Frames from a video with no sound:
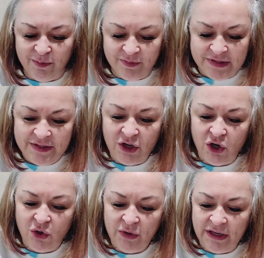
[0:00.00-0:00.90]

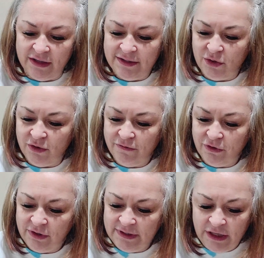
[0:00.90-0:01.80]
So the
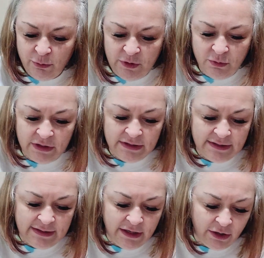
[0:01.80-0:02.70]
first time we went to
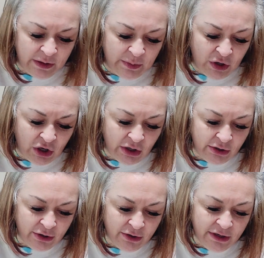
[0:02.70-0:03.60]
see Harry
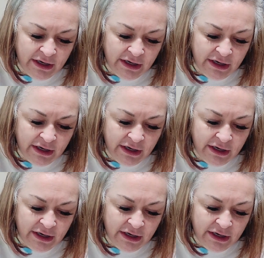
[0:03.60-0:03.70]
Potter,